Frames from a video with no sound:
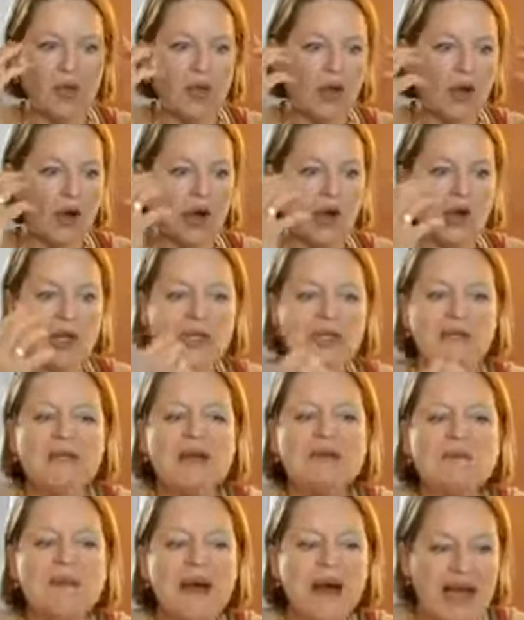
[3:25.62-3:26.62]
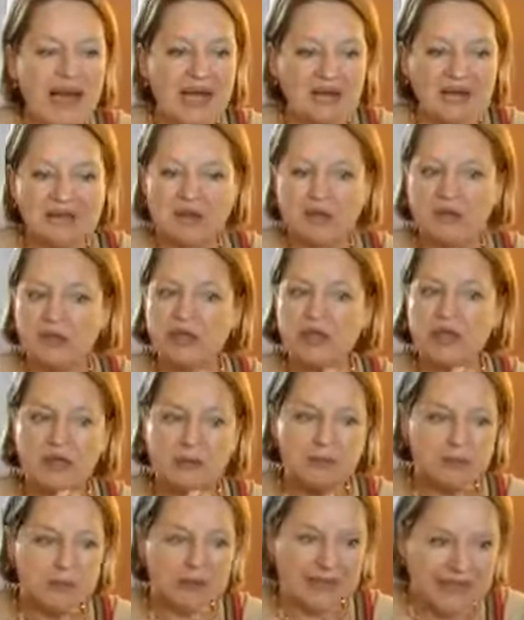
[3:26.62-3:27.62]
calling me back from the
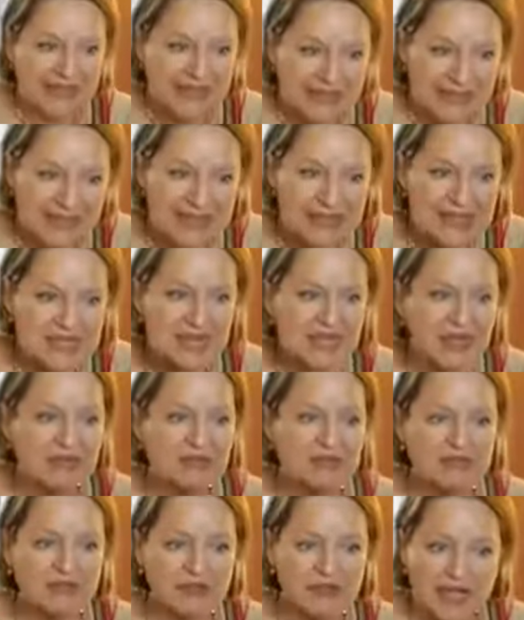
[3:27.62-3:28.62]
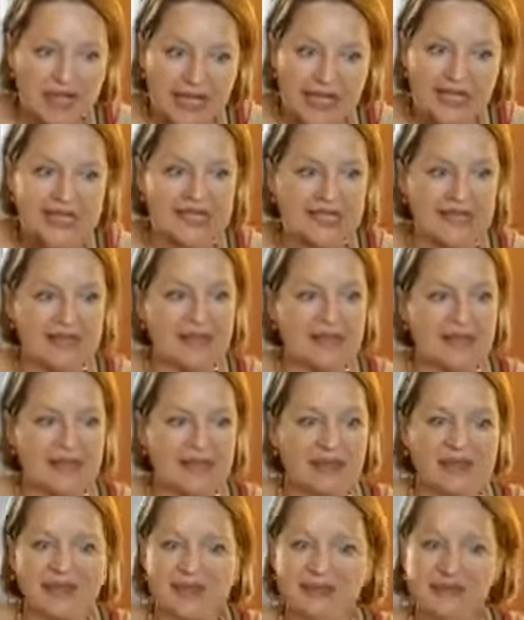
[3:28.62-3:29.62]
complete forgetting
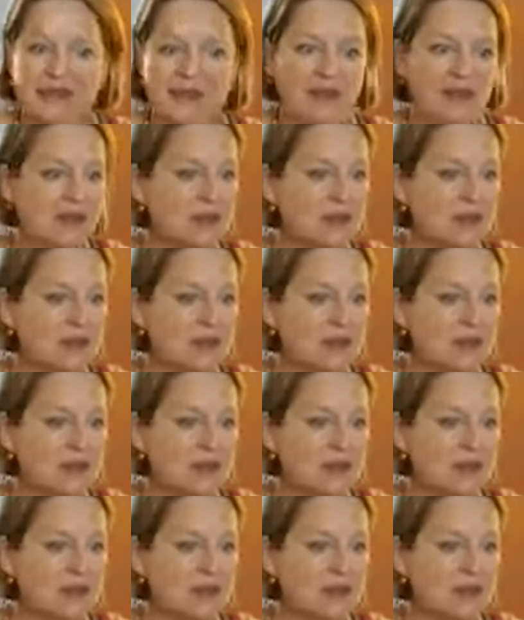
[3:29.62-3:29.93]
of